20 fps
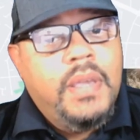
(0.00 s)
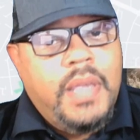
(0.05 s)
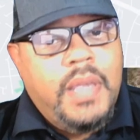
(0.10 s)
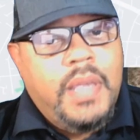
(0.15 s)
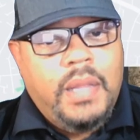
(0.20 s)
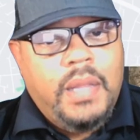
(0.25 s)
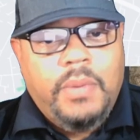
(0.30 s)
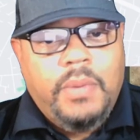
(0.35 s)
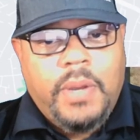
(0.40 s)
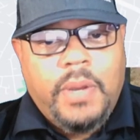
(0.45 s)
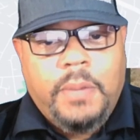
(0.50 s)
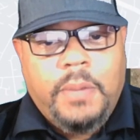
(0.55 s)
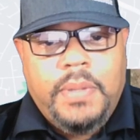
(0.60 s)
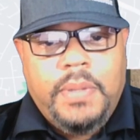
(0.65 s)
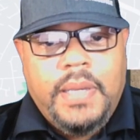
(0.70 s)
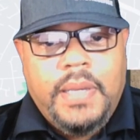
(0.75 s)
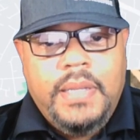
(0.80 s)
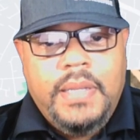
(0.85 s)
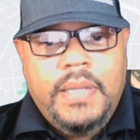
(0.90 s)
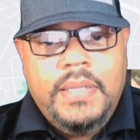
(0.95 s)
Yellow
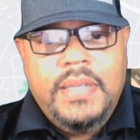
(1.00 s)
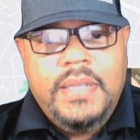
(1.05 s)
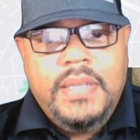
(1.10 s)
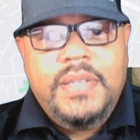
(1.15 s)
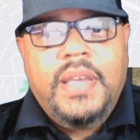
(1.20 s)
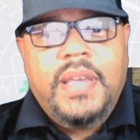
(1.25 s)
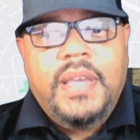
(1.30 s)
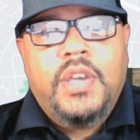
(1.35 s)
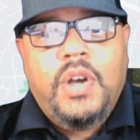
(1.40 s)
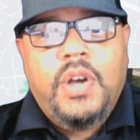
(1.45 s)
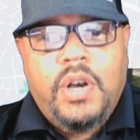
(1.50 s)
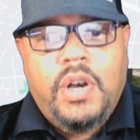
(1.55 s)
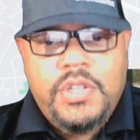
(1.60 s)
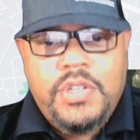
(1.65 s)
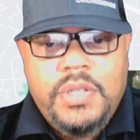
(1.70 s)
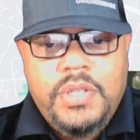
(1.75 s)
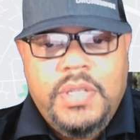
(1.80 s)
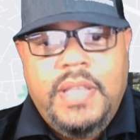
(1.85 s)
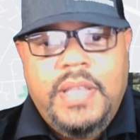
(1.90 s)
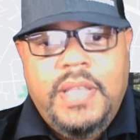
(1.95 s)
airplane is a
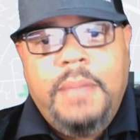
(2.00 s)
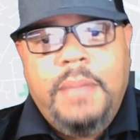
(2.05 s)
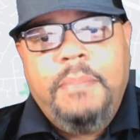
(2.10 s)
caution that